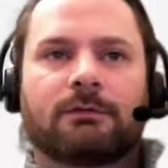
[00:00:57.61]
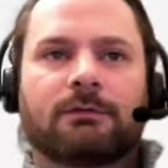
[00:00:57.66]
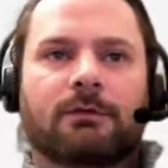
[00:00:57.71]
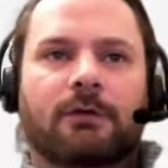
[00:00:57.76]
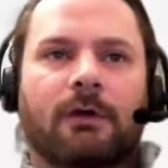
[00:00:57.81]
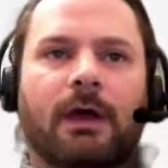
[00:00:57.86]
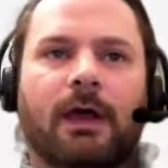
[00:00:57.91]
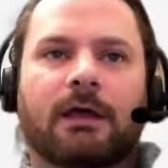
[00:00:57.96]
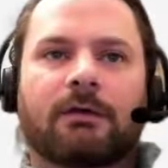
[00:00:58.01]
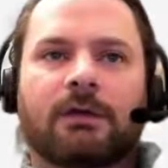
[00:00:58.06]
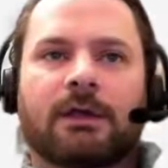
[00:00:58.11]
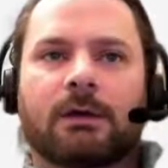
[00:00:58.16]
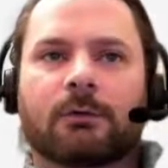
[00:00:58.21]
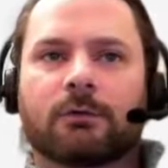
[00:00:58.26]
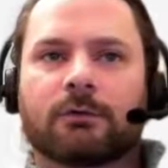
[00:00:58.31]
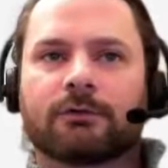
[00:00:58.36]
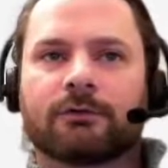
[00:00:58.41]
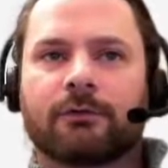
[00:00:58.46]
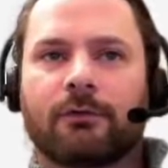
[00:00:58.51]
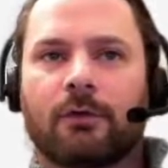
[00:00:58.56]
so a is equal
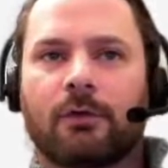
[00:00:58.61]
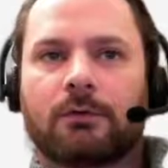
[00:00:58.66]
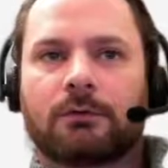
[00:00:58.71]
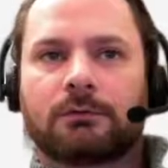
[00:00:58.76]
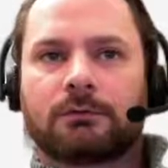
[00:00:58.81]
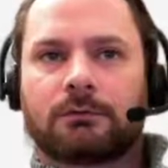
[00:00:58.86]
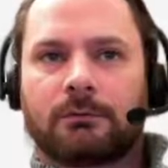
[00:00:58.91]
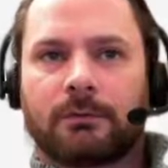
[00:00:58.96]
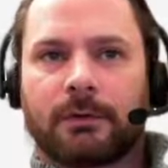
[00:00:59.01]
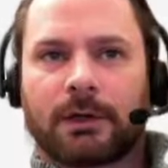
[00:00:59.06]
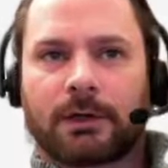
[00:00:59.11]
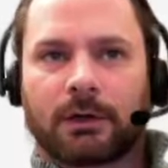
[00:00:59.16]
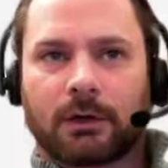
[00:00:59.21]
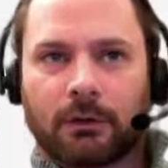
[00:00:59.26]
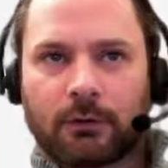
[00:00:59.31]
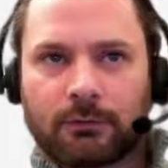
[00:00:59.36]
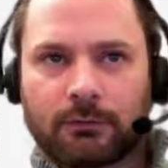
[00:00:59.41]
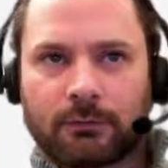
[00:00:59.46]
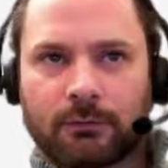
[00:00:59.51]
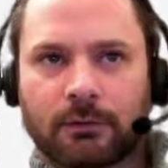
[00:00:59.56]
to 4. We're going to go
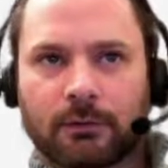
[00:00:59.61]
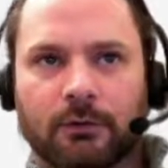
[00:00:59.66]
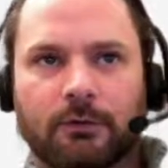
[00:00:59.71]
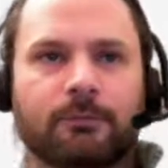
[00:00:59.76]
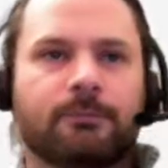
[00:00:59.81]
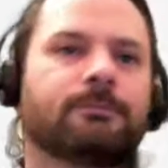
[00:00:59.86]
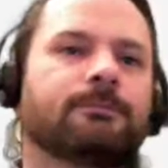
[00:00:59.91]
through the loop.